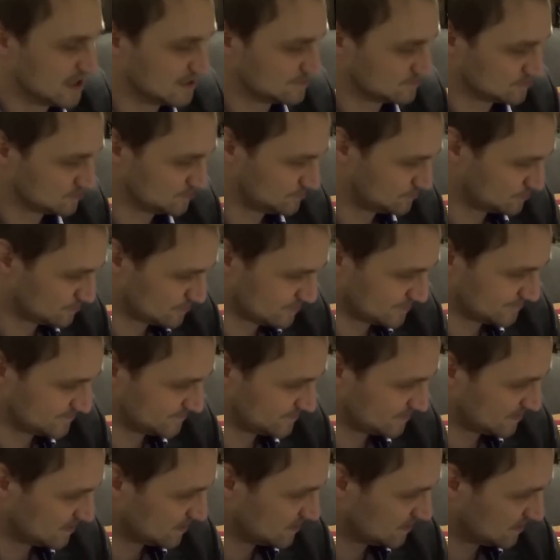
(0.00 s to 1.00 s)
I'm not sure
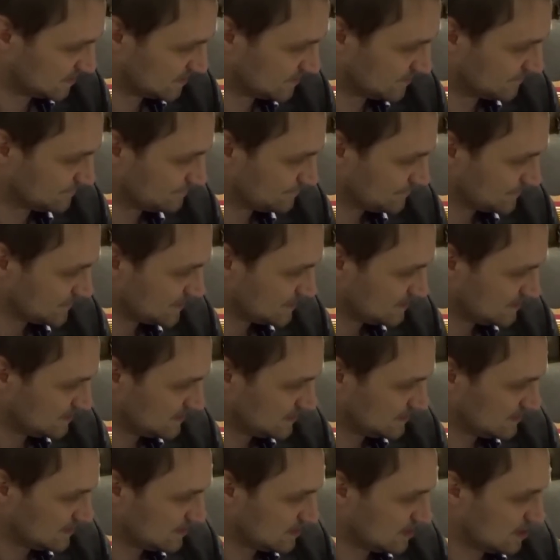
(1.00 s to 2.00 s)
if all
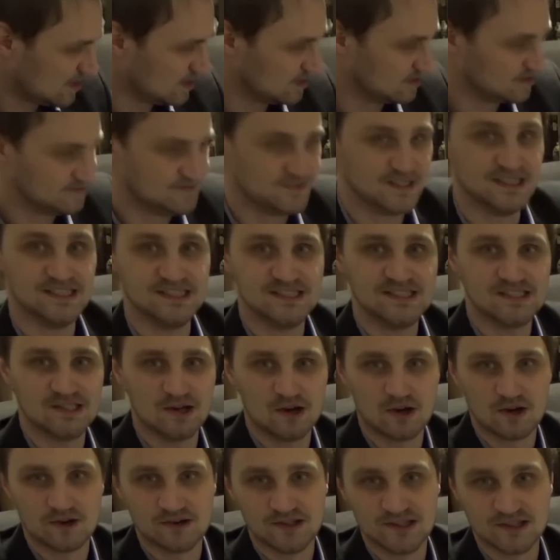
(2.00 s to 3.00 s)
of these
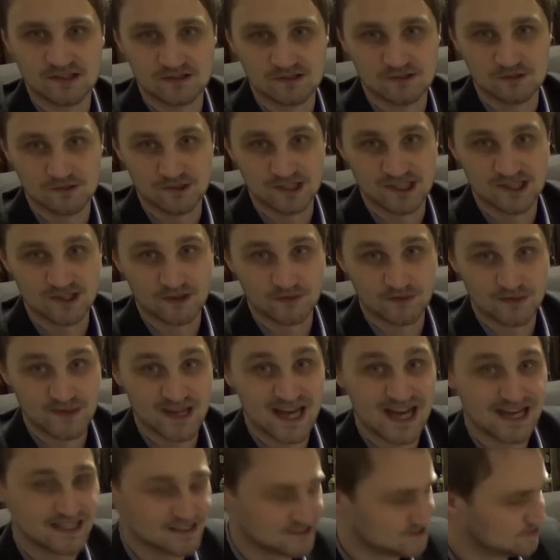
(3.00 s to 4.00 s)
are included on
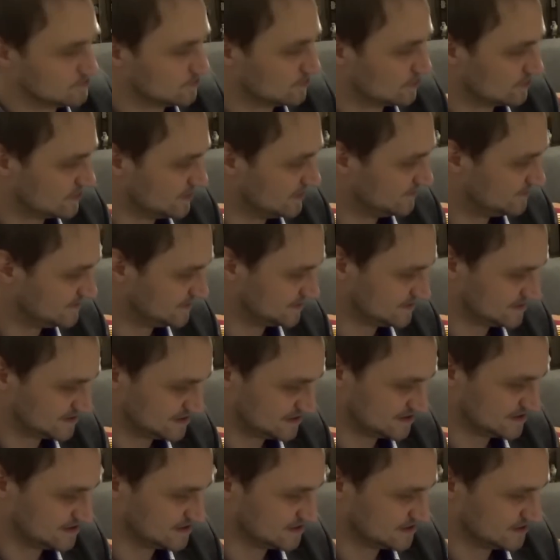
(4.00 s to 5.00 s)
that, or if
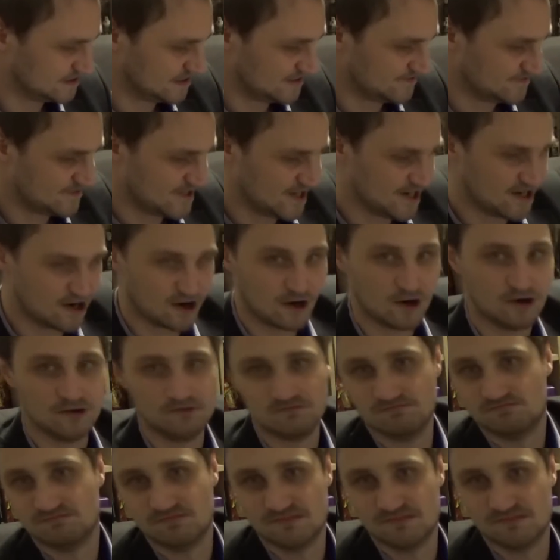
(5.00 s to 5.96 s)
they are